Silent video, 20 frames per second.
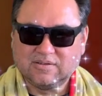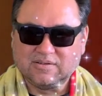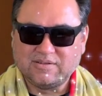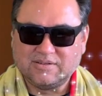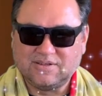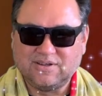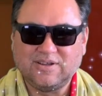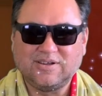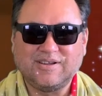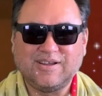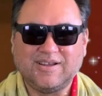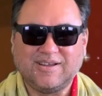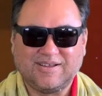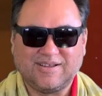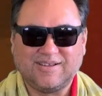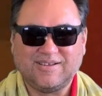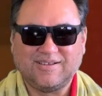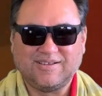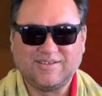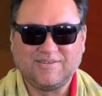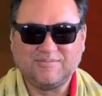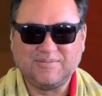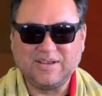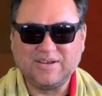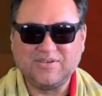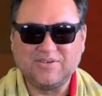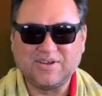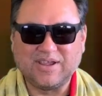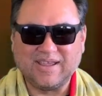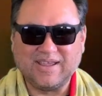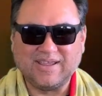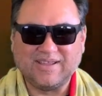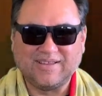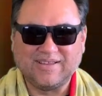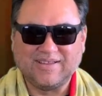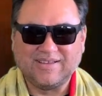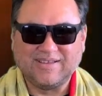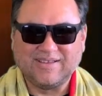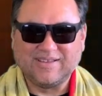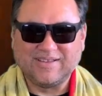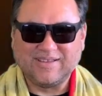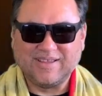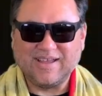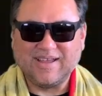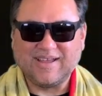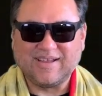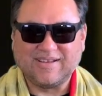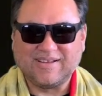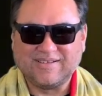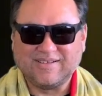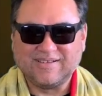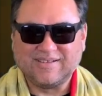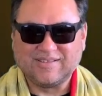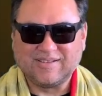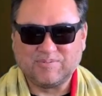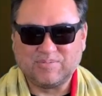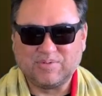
Suga Min Yoongi, yeah, the